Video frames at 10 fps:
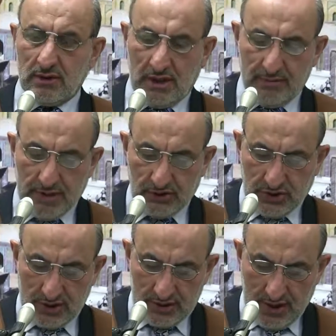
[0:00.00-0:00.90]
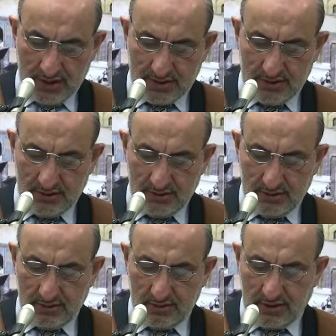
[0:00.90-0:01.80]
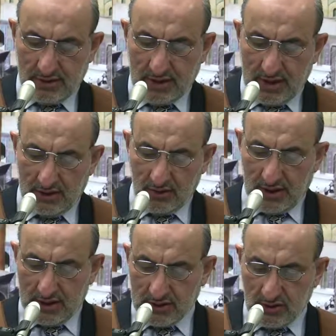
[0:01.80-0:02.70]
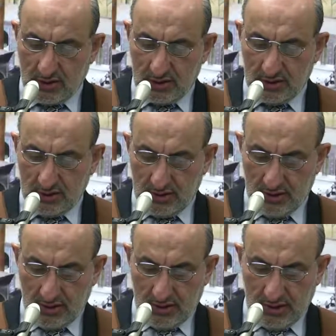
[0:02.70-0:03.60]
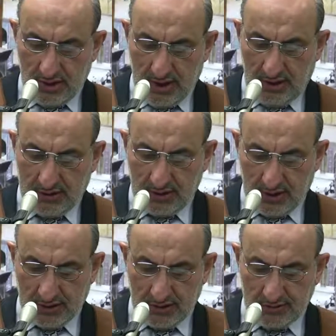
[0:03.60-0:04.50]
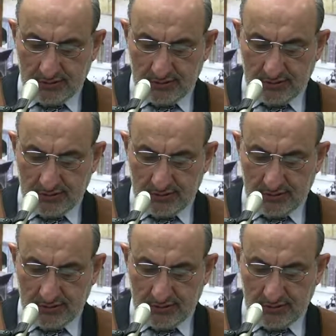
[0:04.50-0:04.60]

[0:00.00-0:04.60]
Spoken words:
He mentions yes. The third way is called ihtiyat.